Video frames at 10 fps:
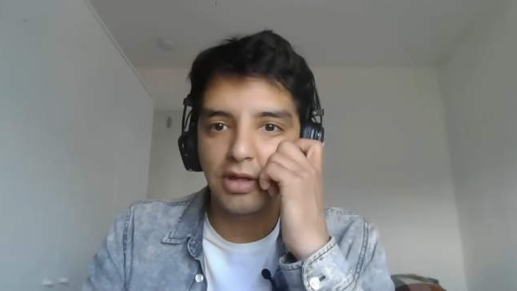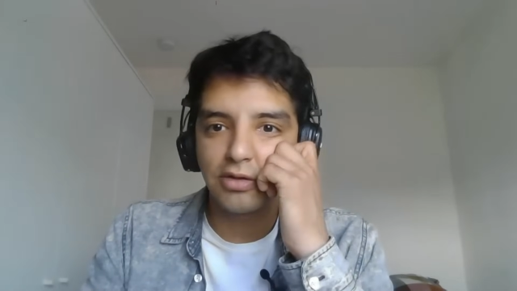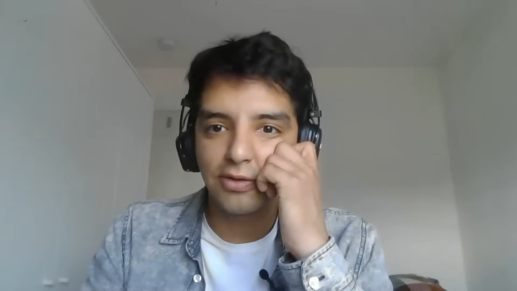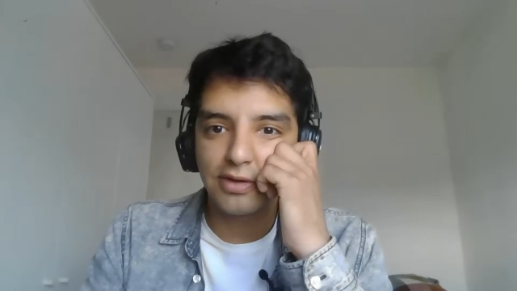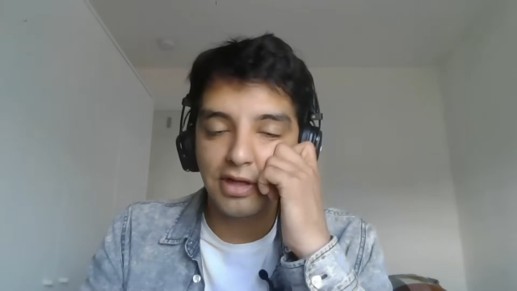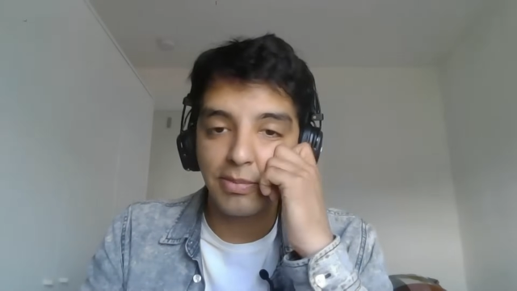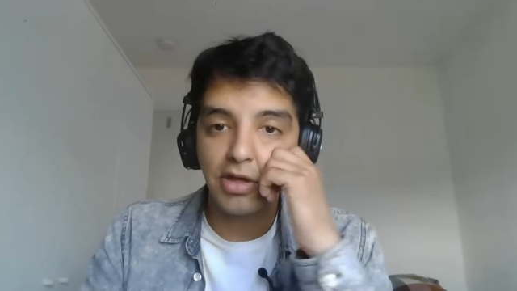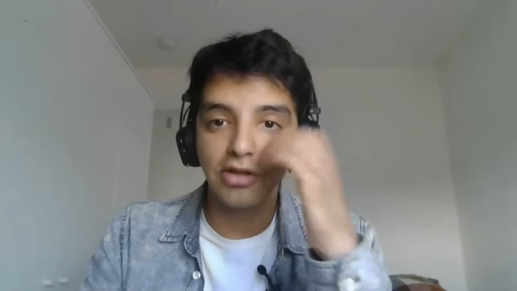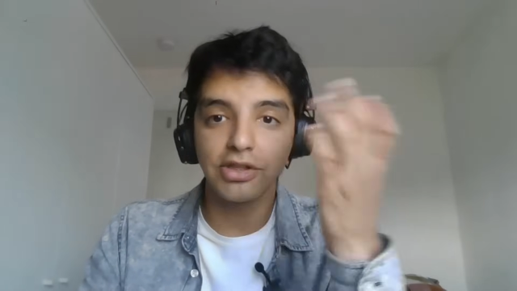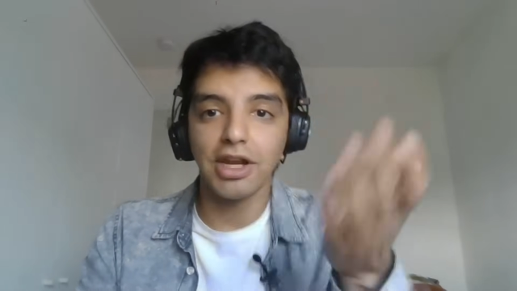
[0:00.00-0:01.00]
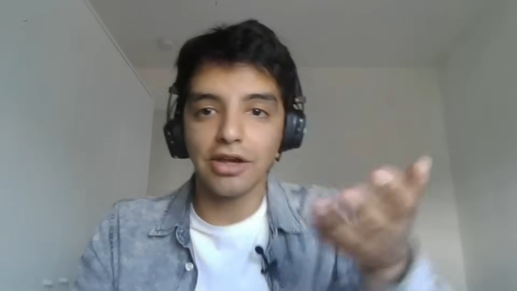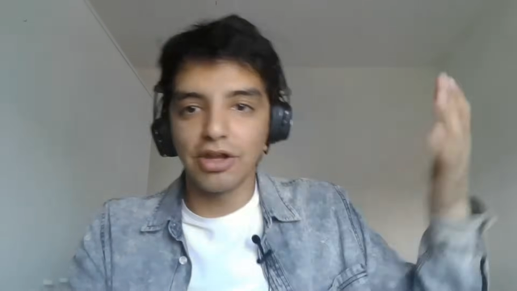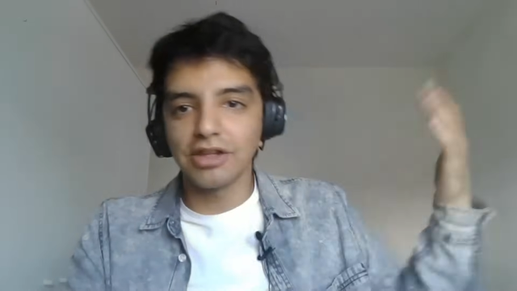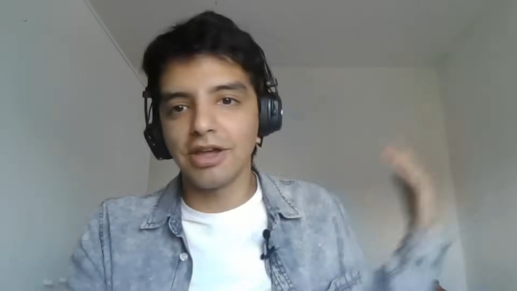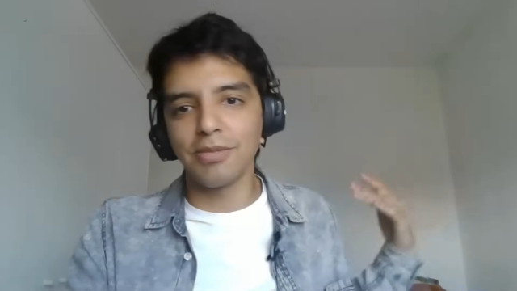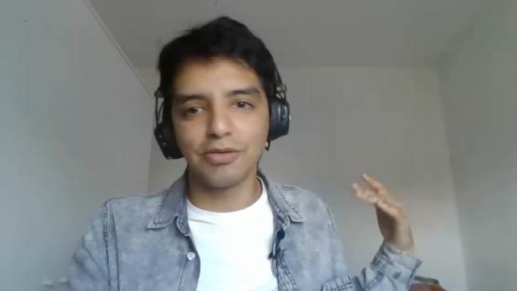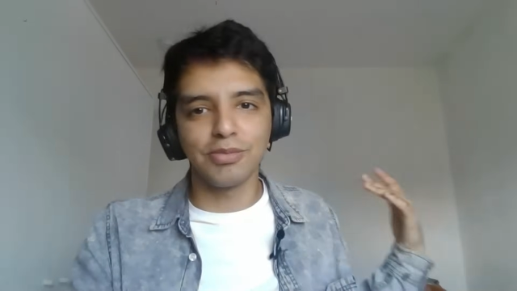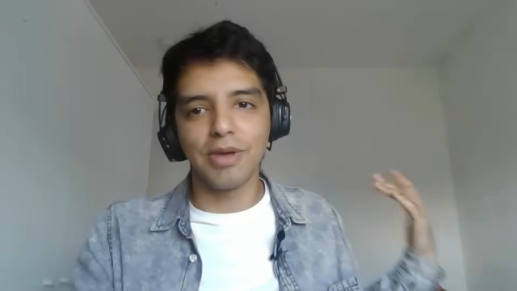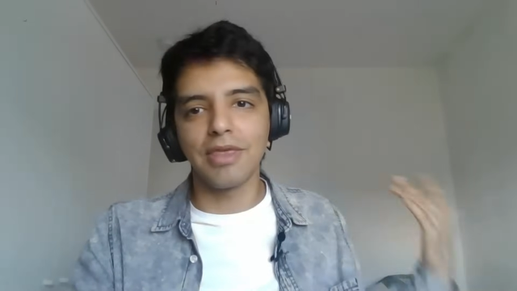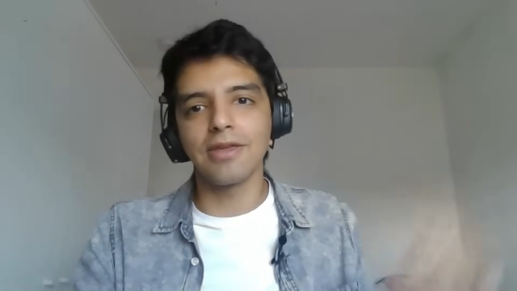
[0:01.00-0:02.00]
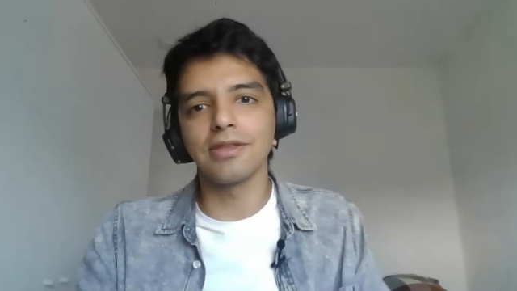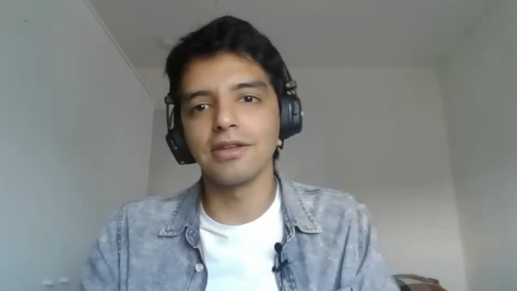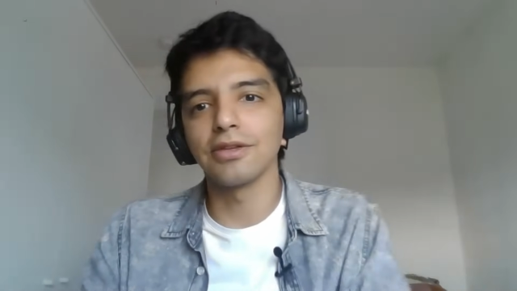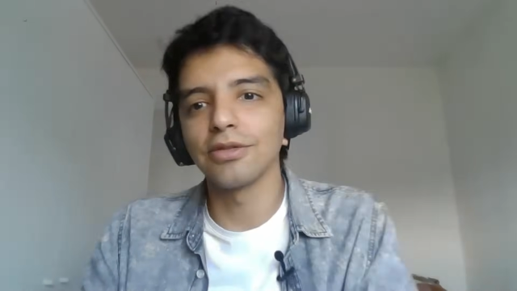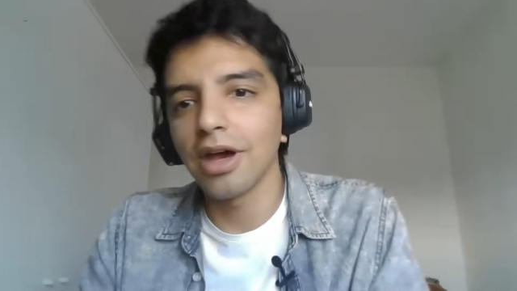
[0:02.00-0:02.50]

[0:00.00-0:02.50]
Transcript: use of synthetic biology, and I connect that a bit with my thesis.